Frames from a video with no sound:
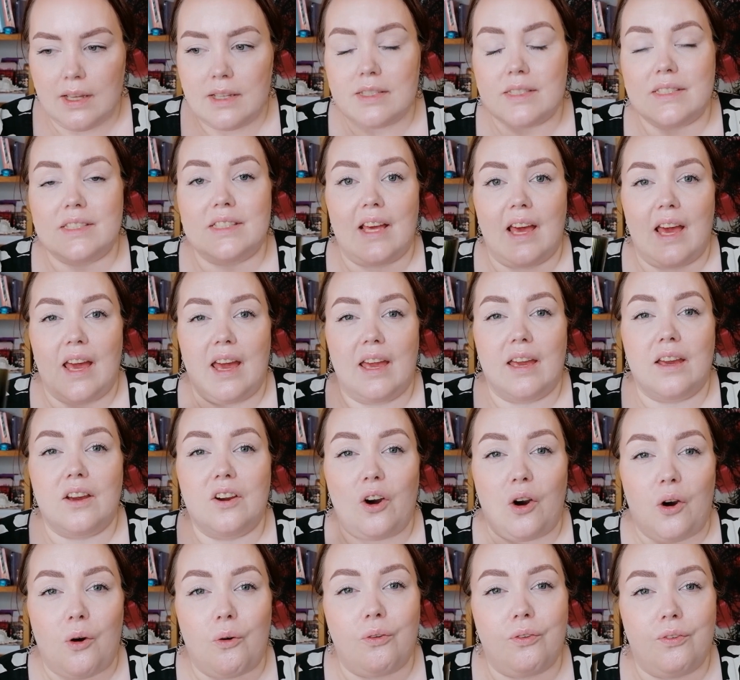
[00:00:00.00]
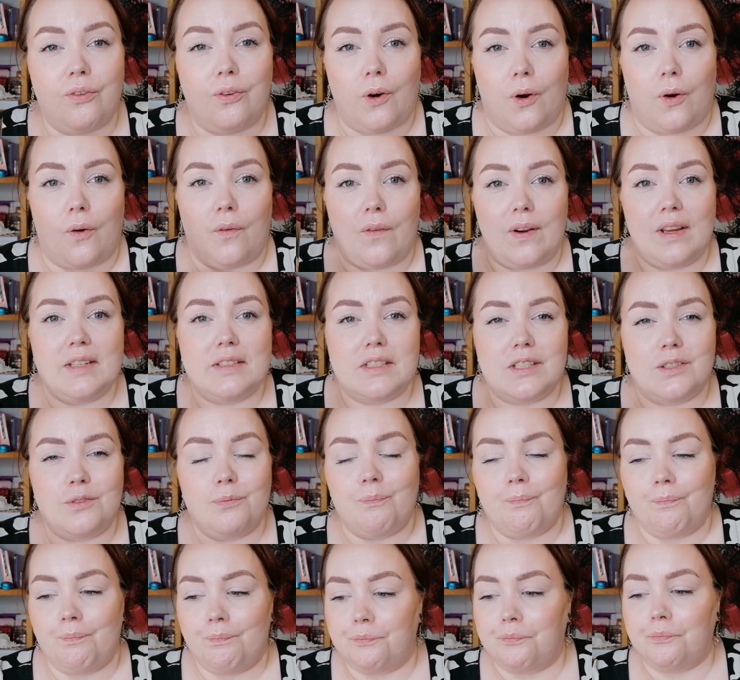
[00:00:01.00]
say go for it.
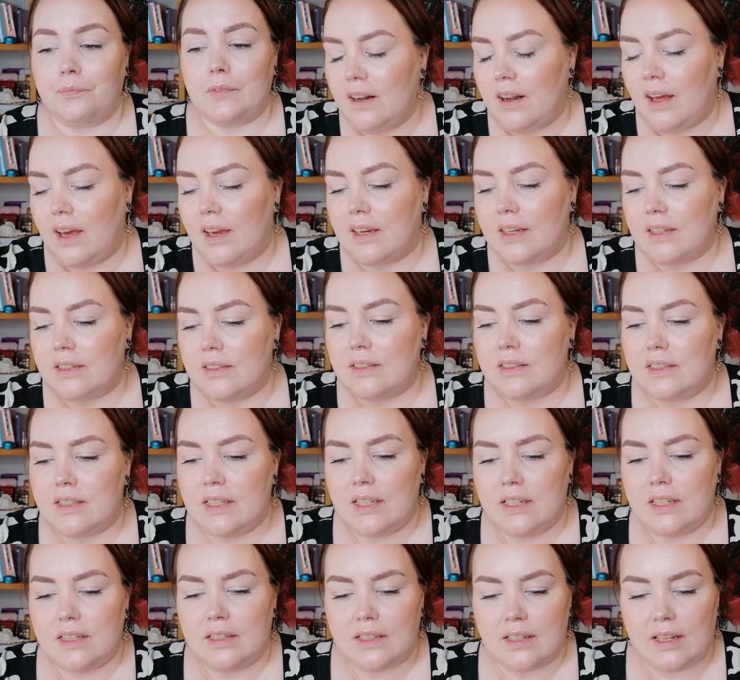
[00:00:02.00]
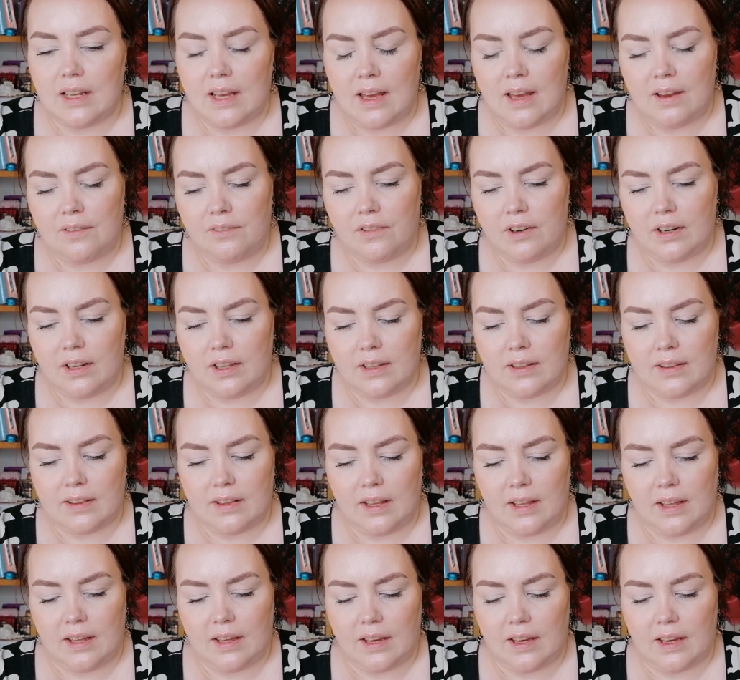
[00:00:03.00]
I feel like it did
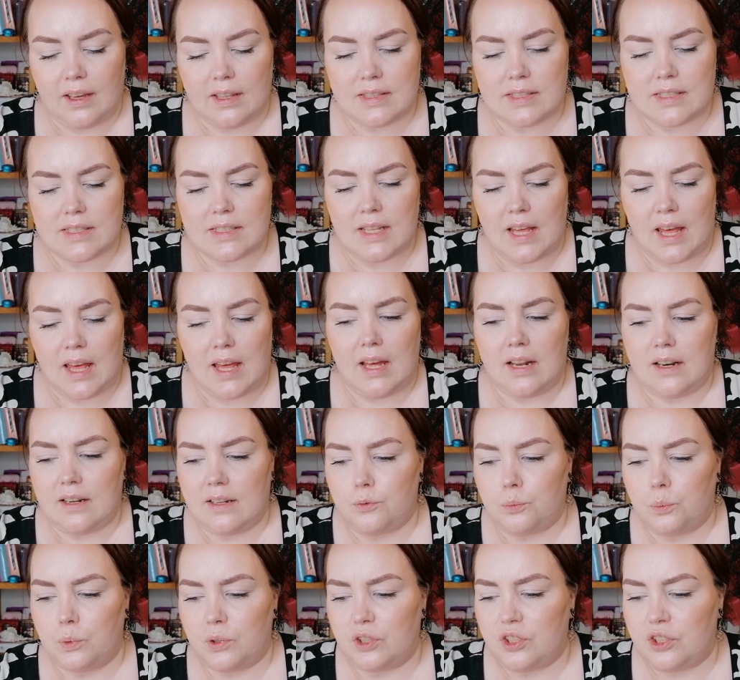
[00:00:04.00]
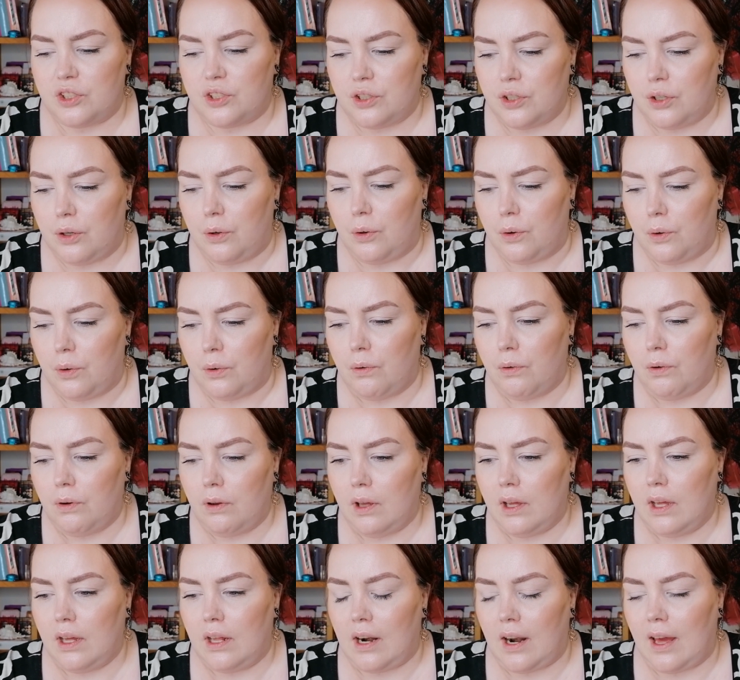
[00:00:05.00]
everything it said it would do.
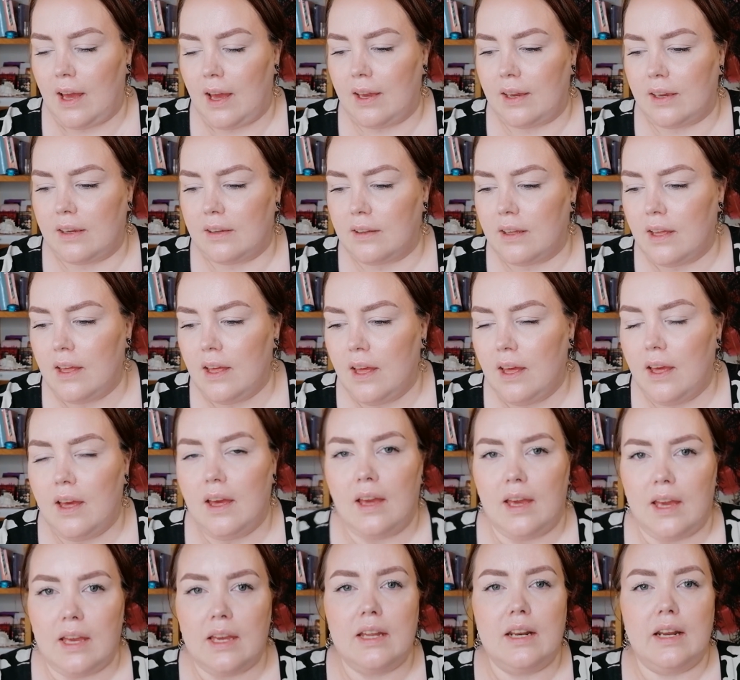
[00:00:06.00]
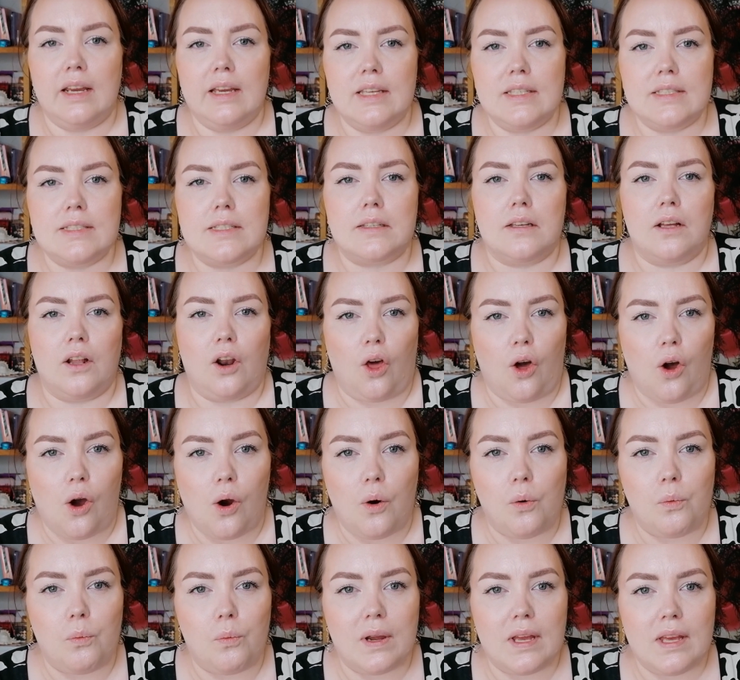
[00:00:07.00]
Like, it is
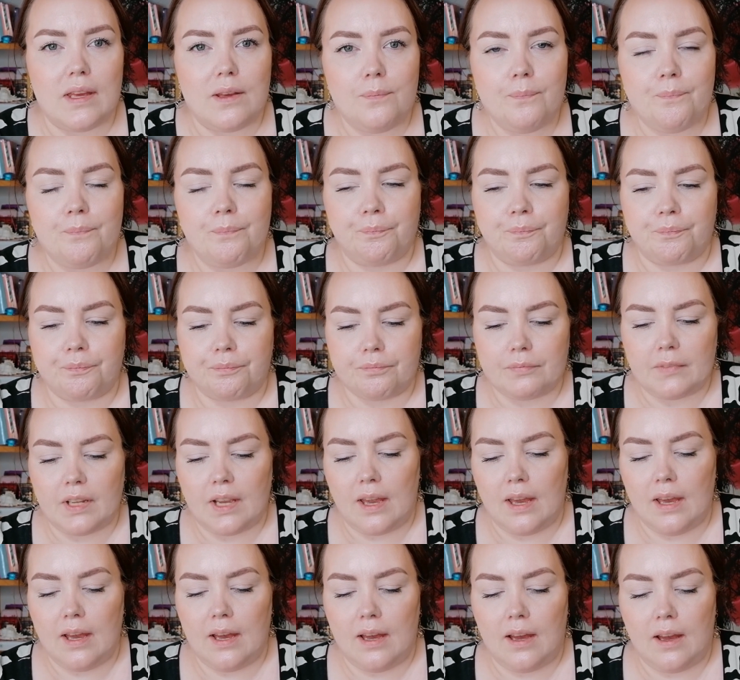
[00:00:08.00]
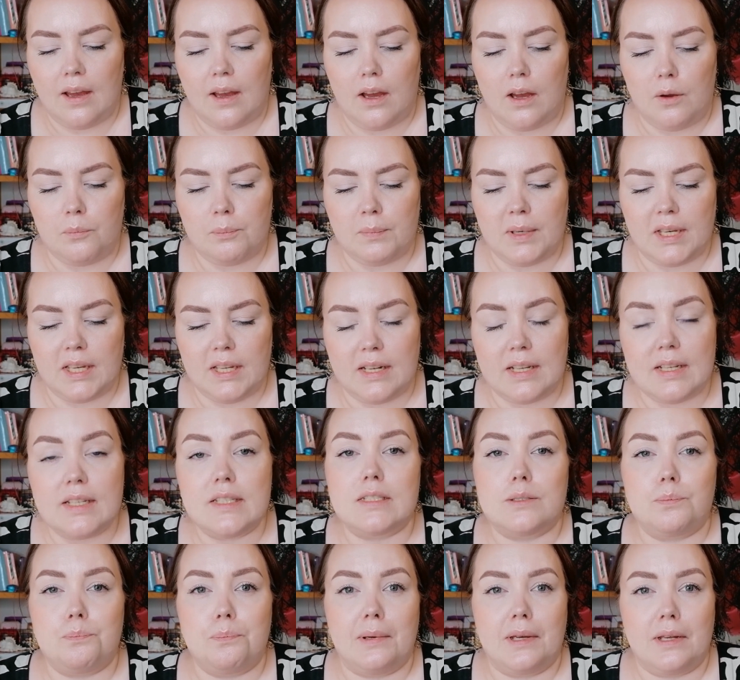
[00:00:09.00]
glowy, it
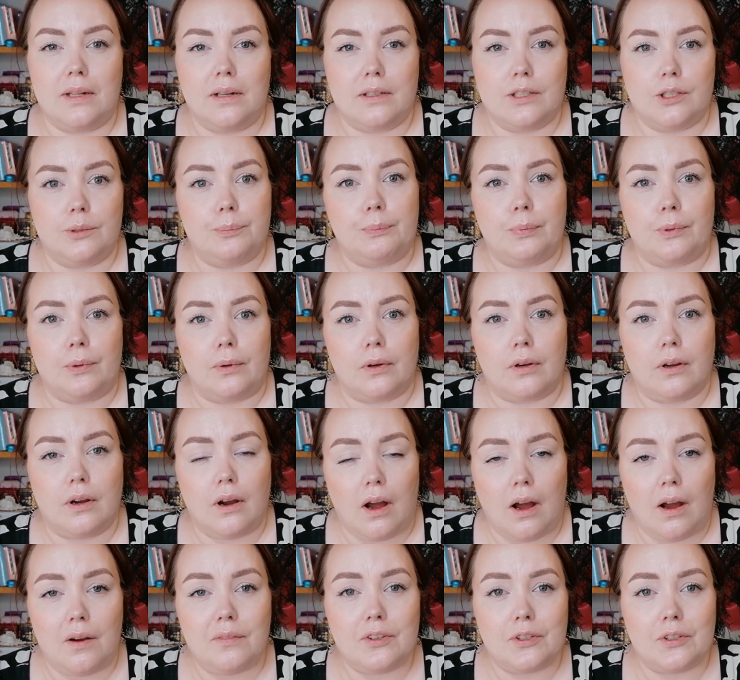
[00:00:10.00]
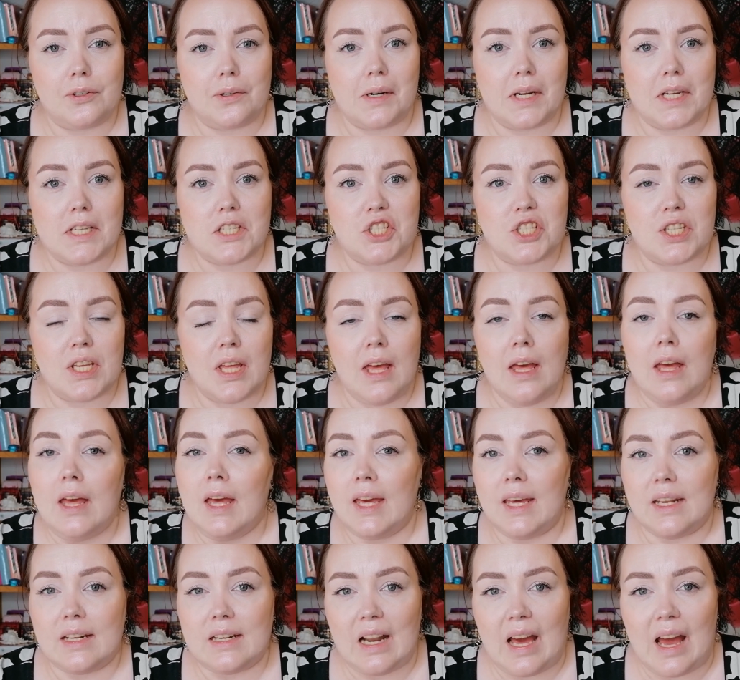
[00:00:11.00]
is buildable coverage,
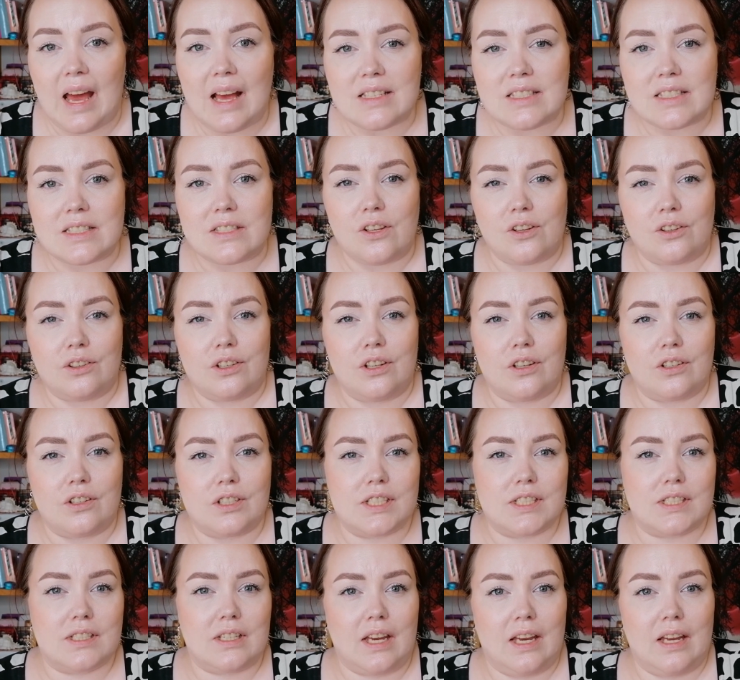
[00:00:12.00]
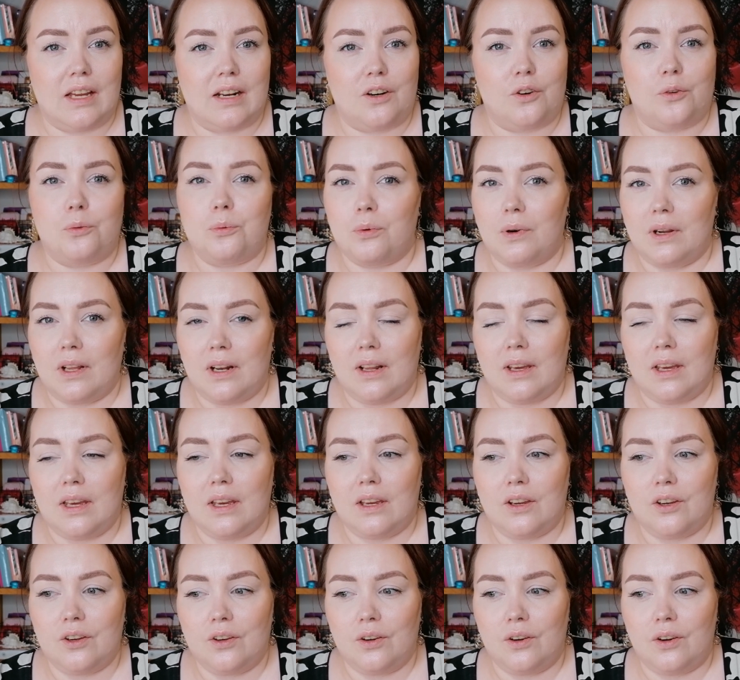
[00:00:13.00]
it lasts on your skin really
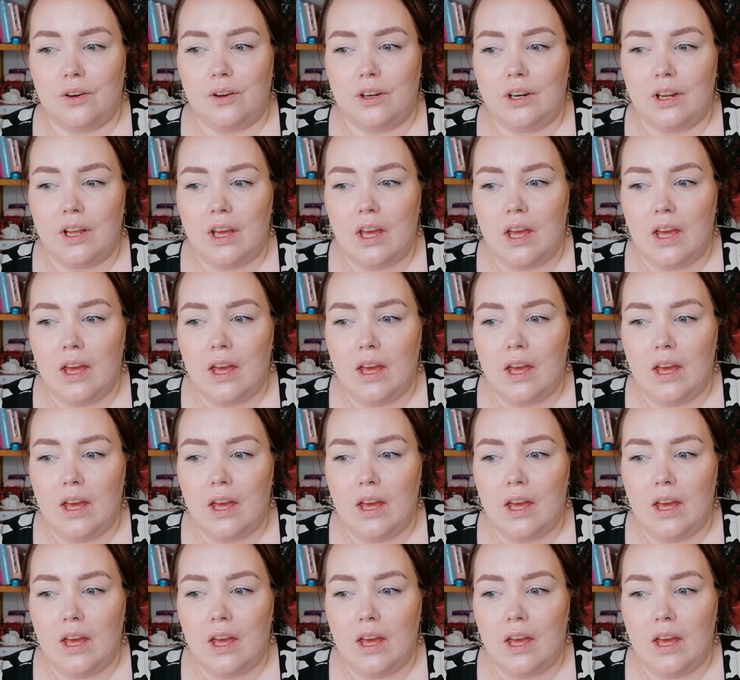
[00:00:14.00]
good,